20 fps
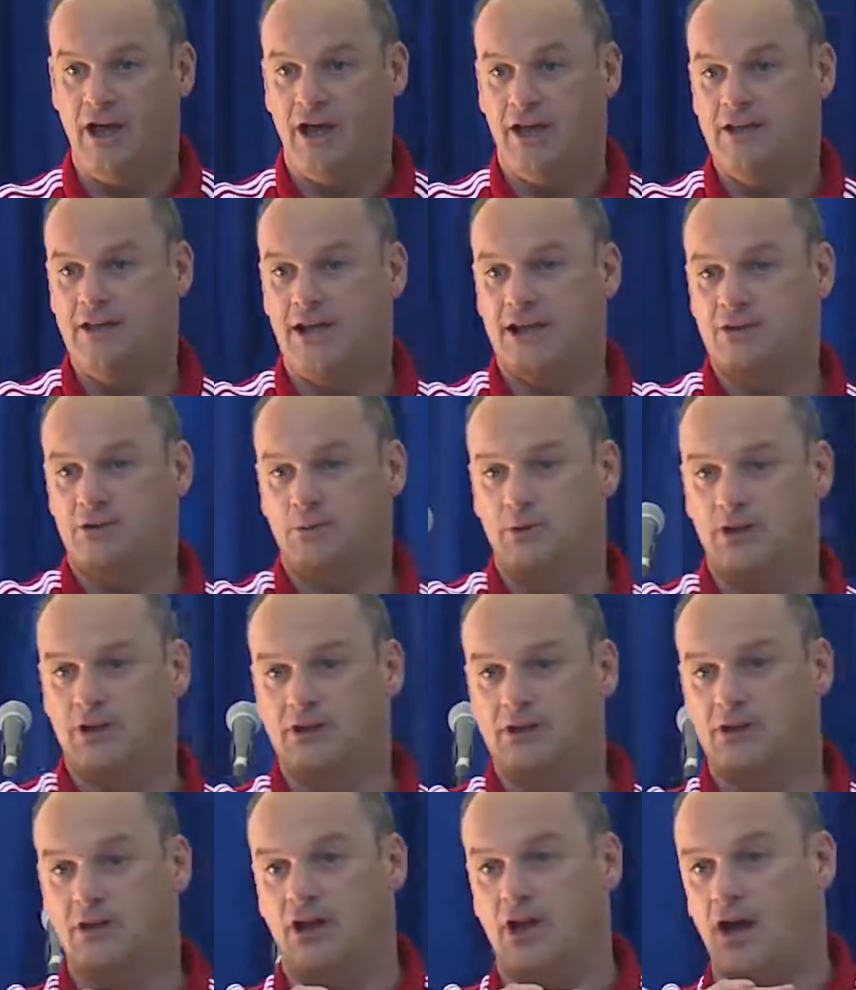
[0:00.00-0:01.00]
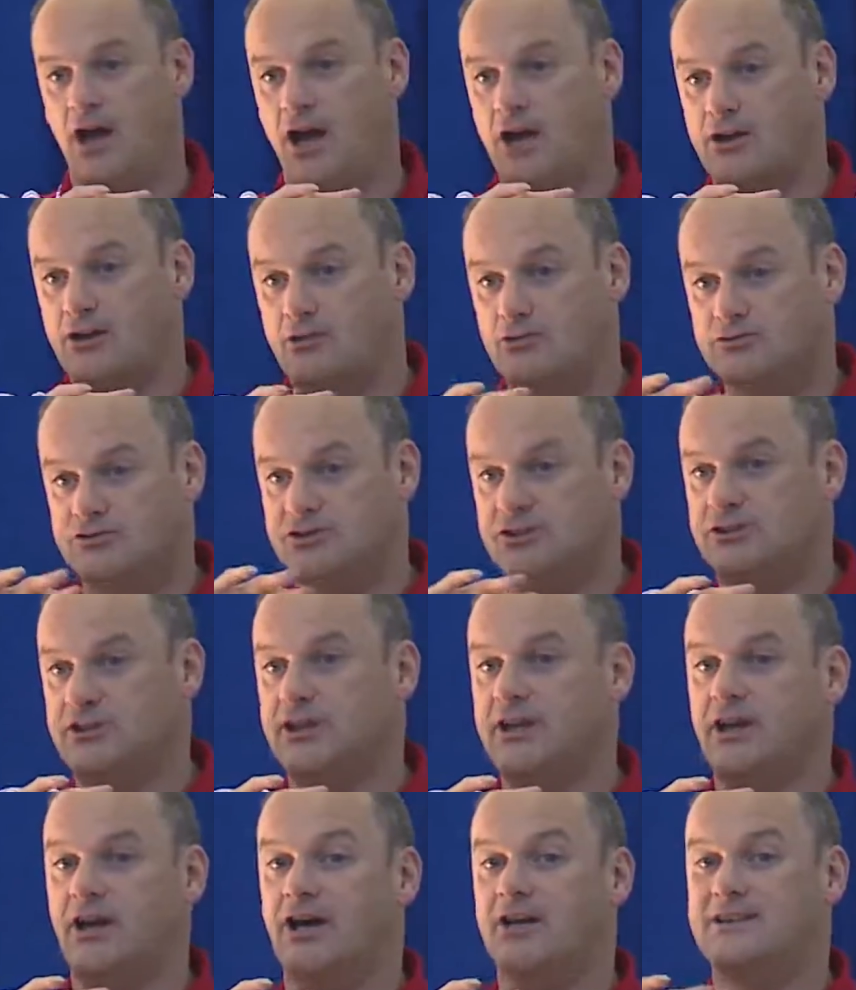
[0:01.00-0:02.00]
that we
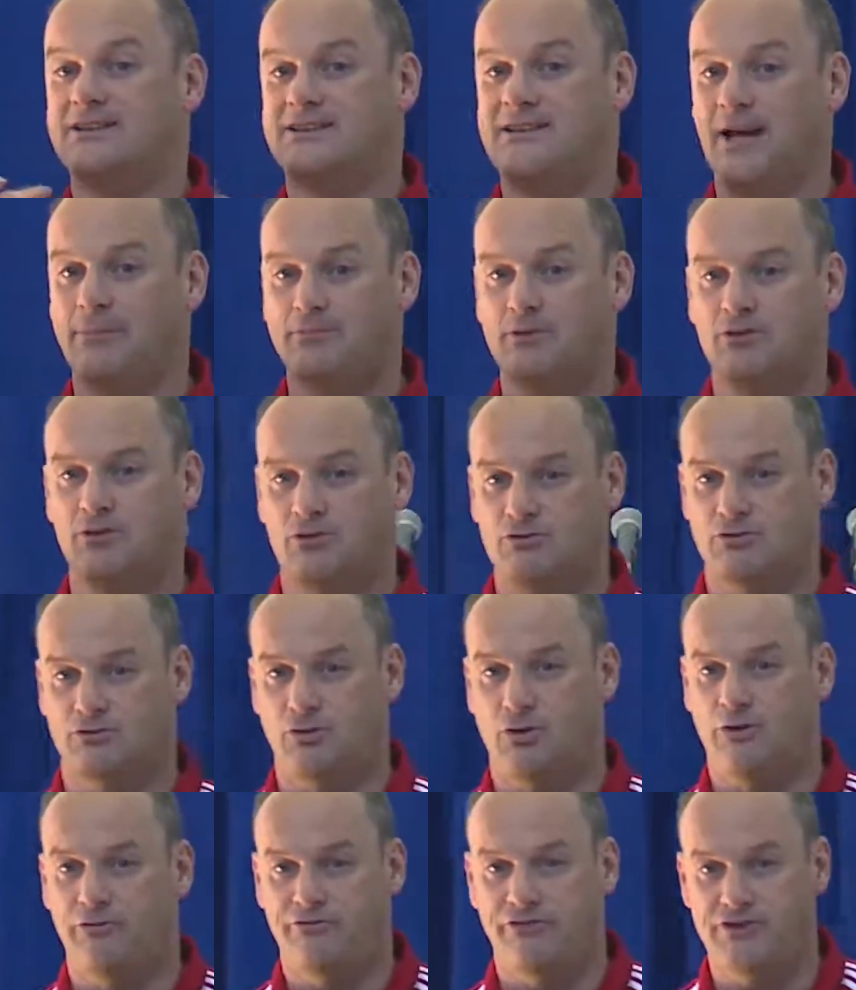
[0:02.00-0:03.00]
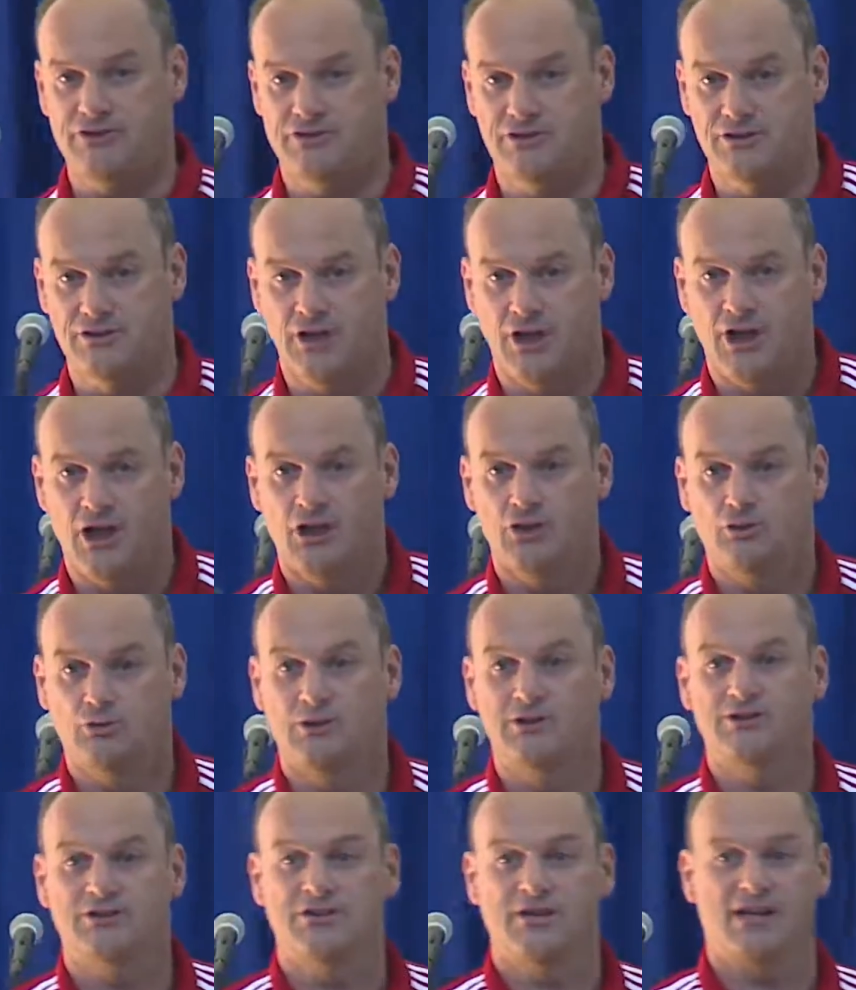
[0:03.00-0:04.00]
constantly adapted also our vision to
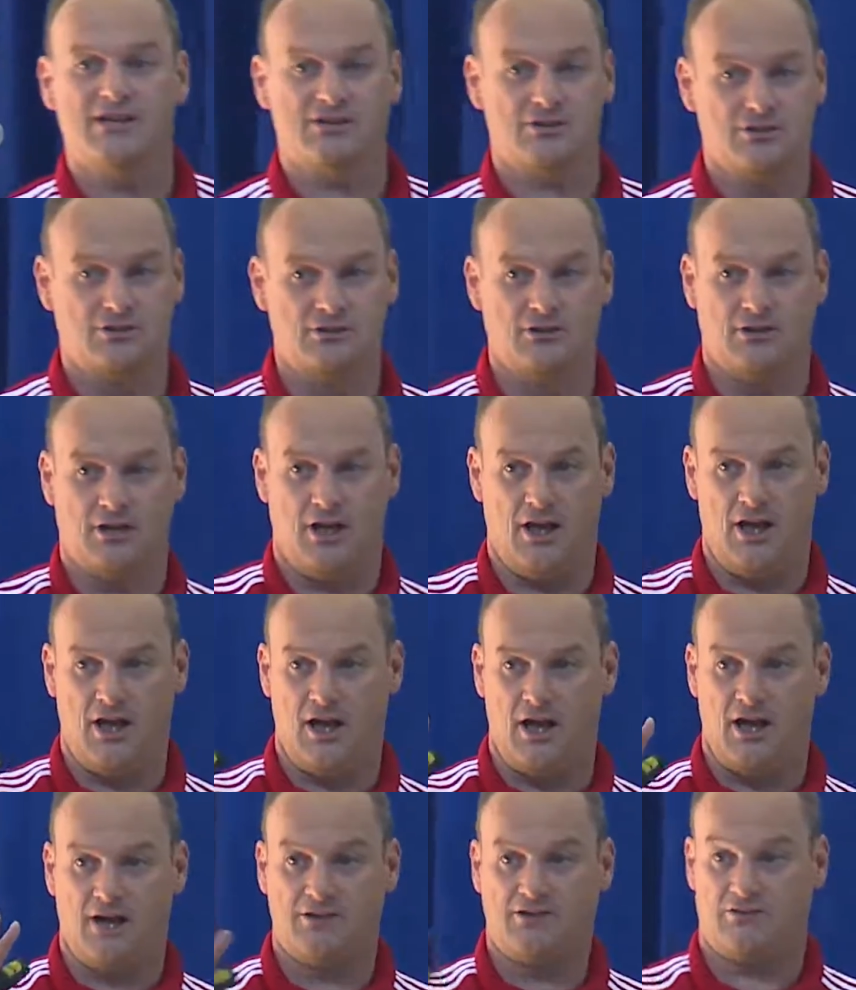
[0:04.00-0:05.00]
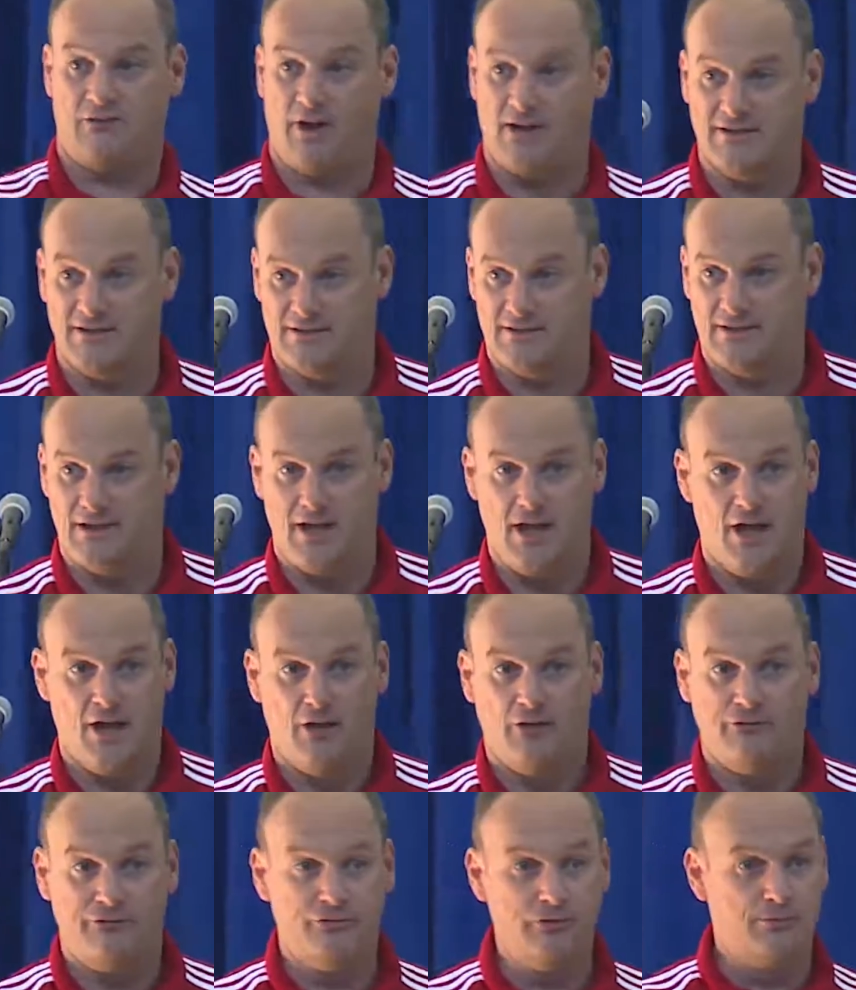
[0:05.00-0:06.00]
international trends.
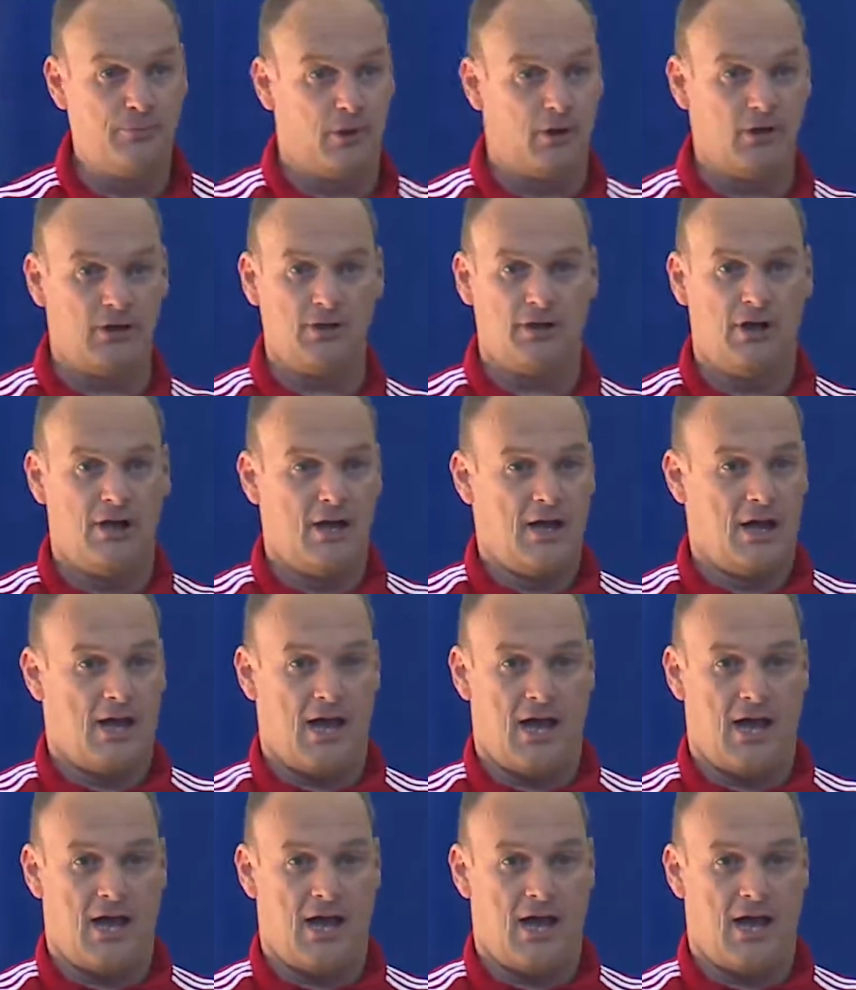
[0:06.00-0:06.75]
Football